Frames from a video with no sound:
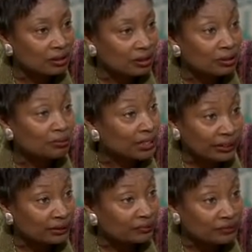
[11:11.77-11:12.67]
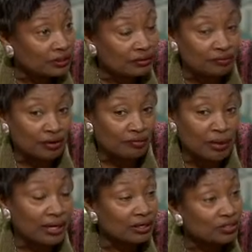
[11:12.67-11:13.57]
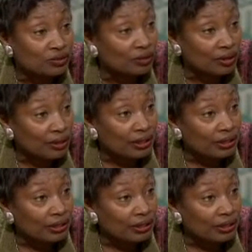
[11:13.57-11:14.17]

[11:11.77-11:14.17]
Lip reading: the objectives of making sure